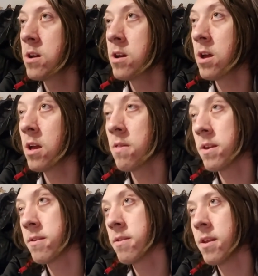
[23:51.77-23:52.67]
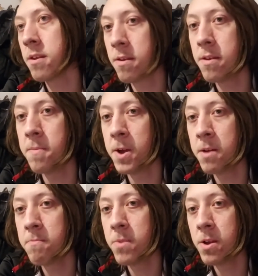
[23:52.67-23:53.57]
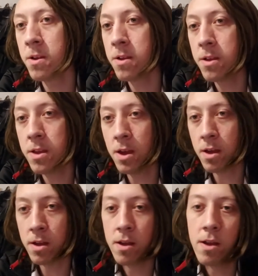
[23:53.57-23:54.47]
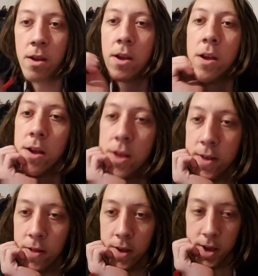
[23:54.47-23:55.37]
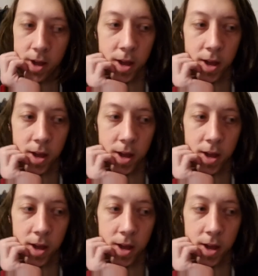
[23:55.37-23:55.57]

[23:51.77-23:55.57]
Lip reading: unless they see bet. Yeah. So like,